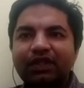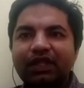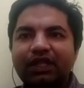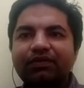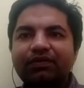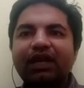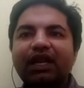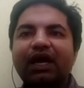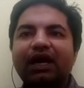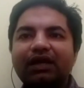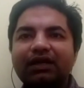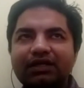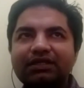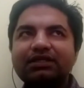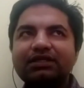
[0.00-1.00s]
you will
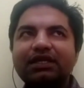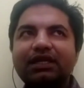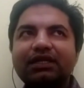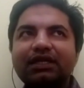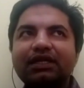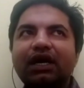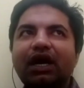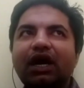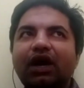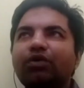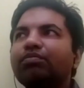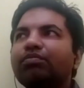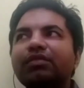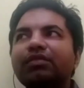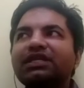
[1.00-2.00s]
understand that how
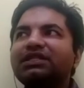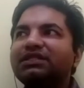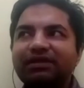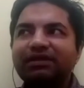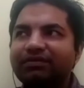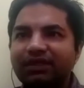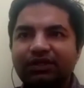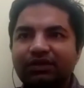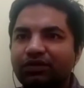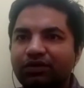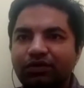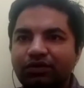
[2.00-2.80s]
much ever you